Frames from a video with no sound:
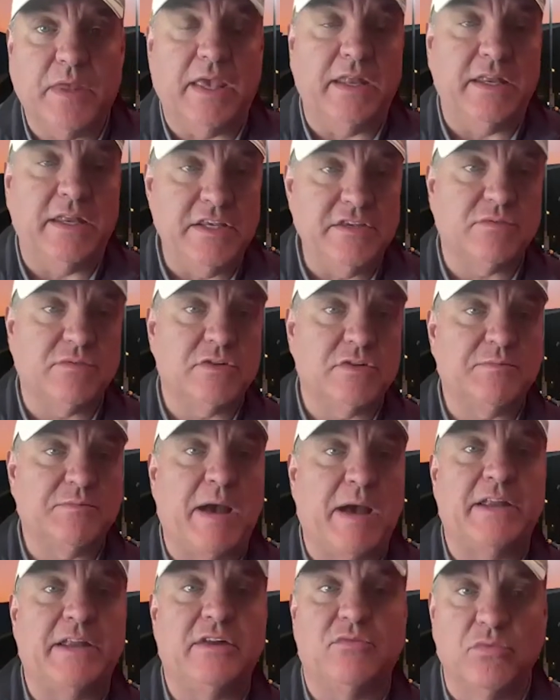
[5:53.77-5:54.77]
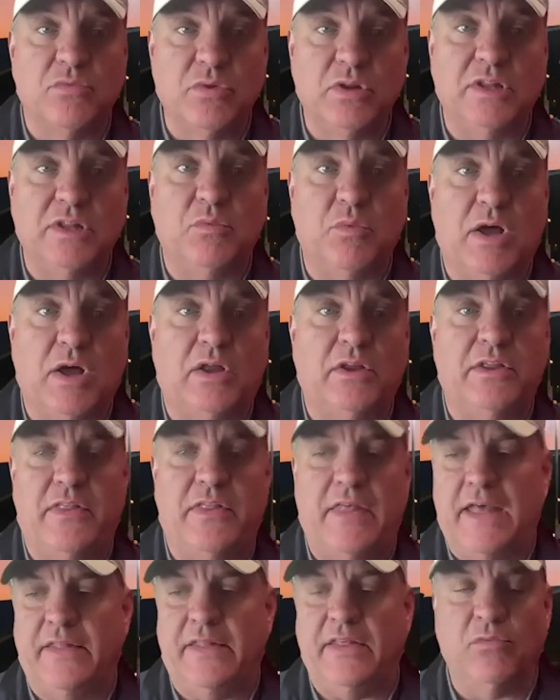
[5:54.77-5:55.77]
And he's responded really well to
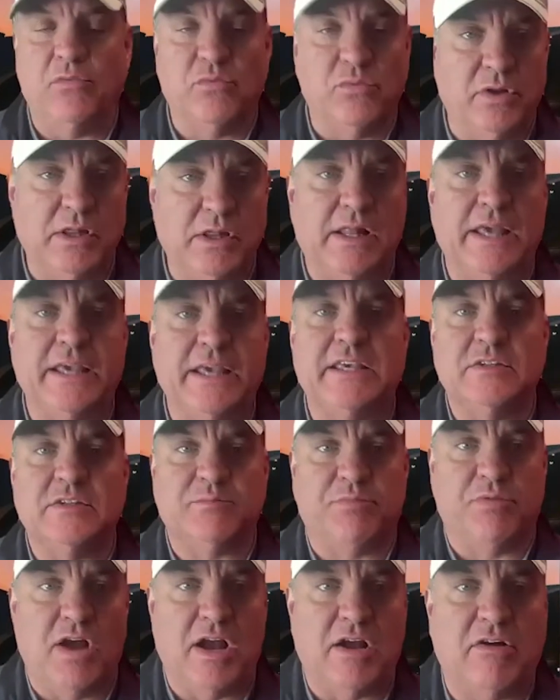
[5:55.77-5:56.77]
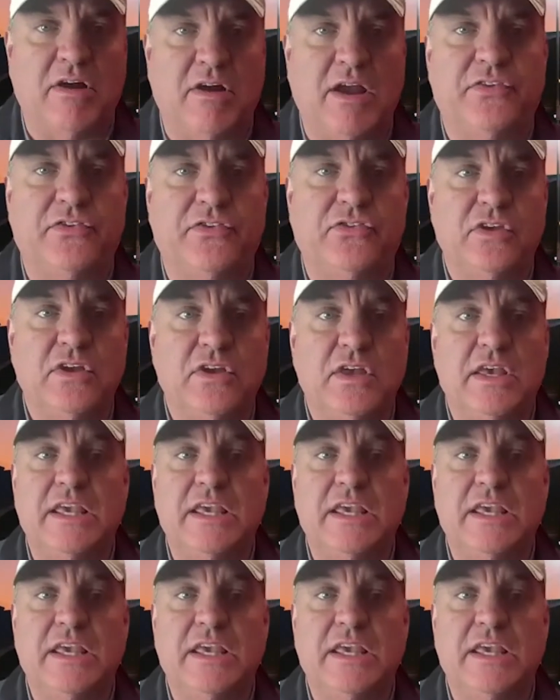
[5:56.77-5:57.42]
that. They really like his progress.